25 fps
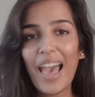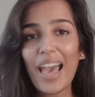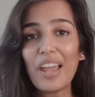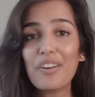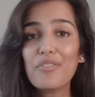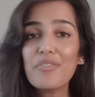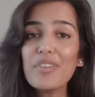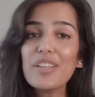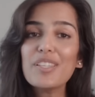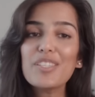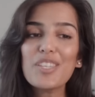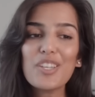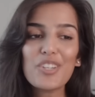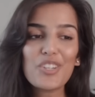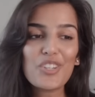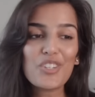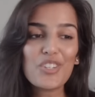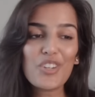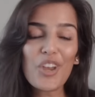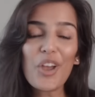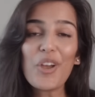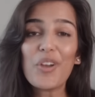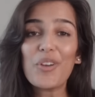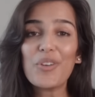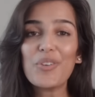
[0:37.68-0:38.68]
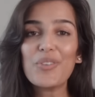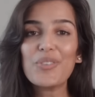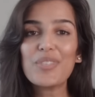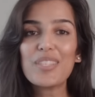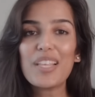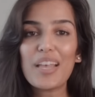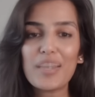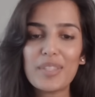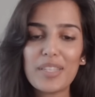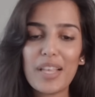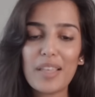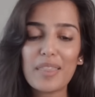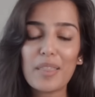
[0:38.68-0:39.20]
And research shows
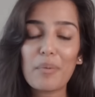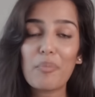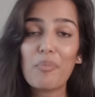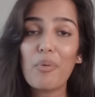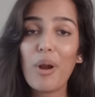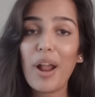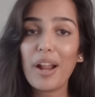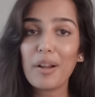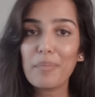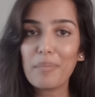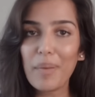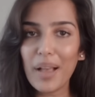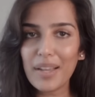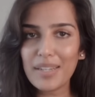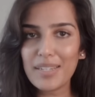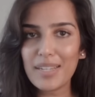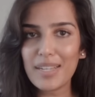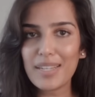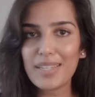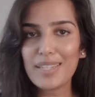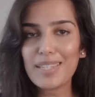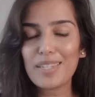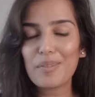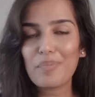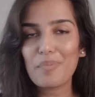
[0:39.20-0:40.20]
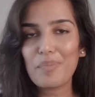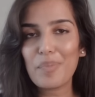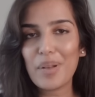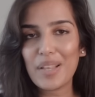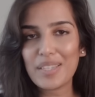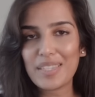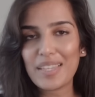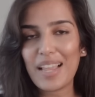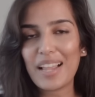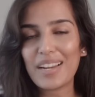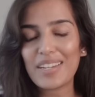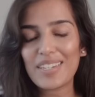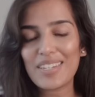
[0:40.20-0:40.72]
is that the pragmatist
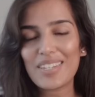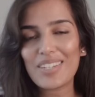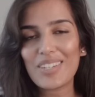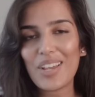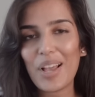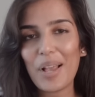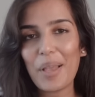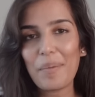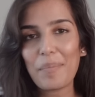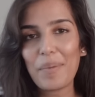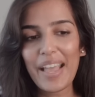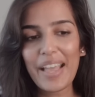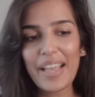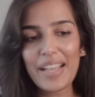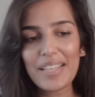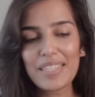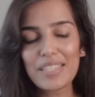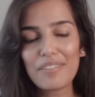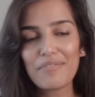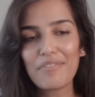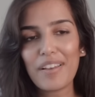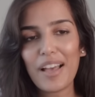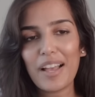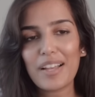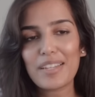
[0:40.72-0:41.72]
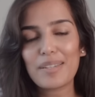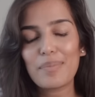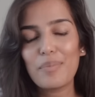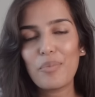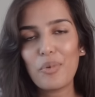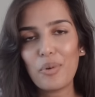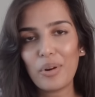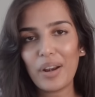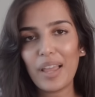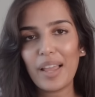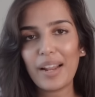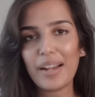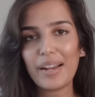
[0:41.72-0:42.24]
personality type is in fact
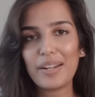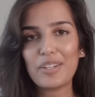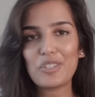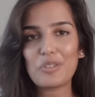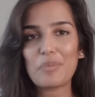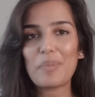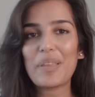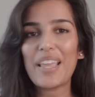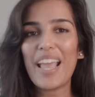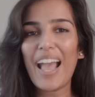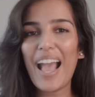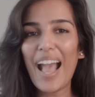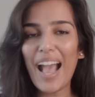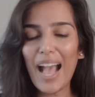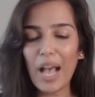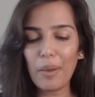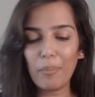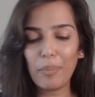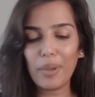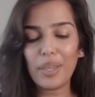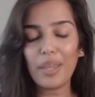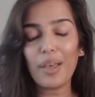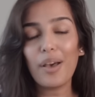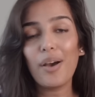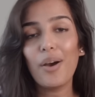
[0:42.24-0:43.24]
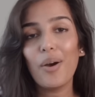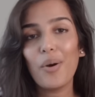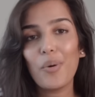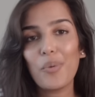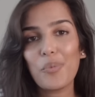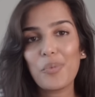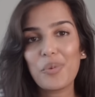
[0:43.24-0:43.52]
more likely to be happier